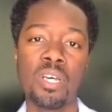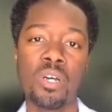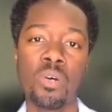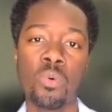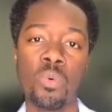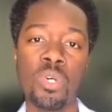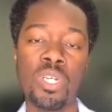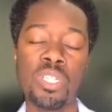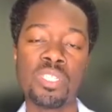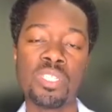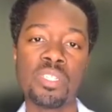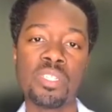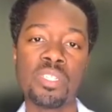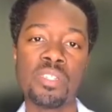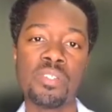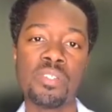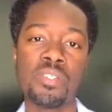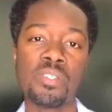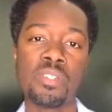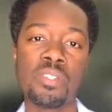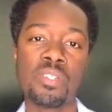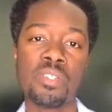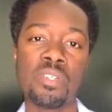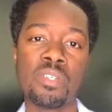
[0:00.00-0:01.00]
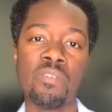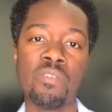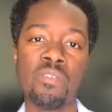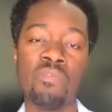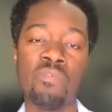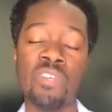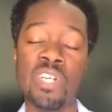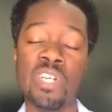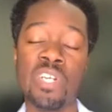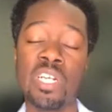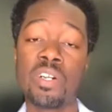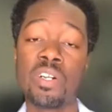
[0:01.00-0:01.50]
which is
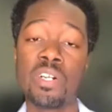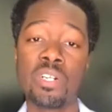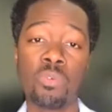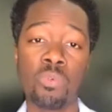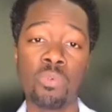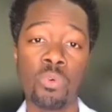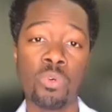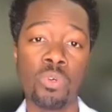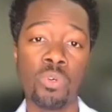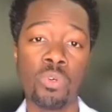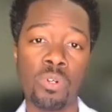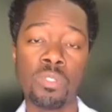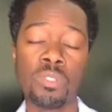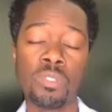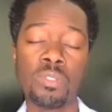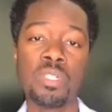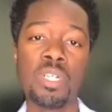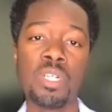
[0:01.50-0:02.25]
very rural,